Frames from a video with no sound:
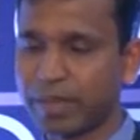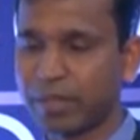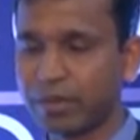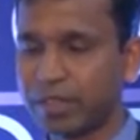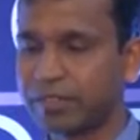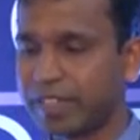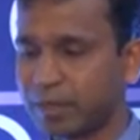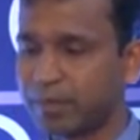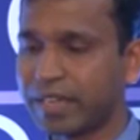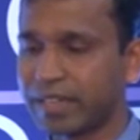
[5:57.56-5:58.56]
manually
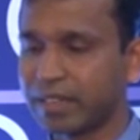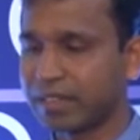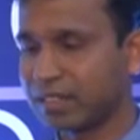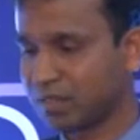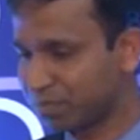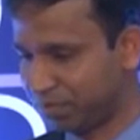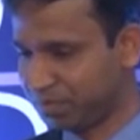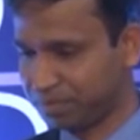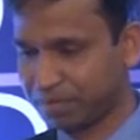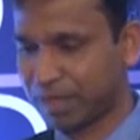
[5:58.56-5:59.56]
filled by
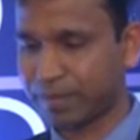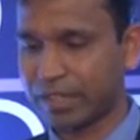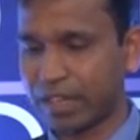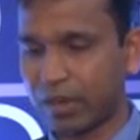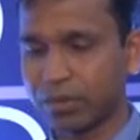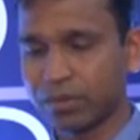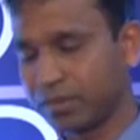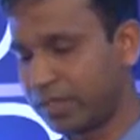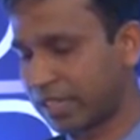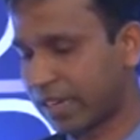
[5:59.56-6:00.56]
people. Now
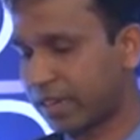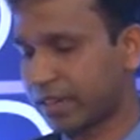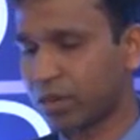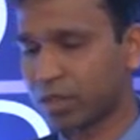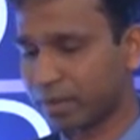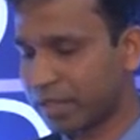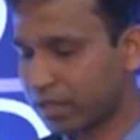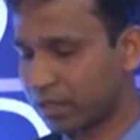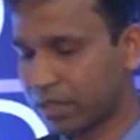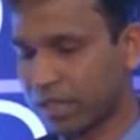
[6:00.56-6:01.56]
we can
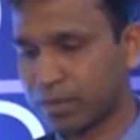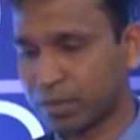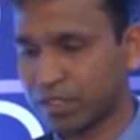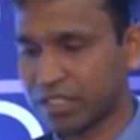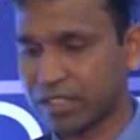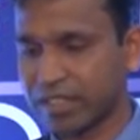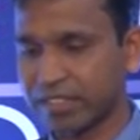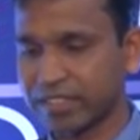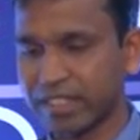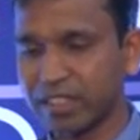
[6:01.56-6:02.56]
automate it up to a certain
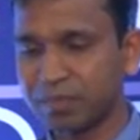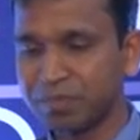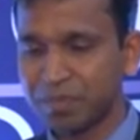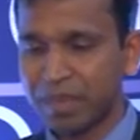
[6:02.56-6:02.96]
extent.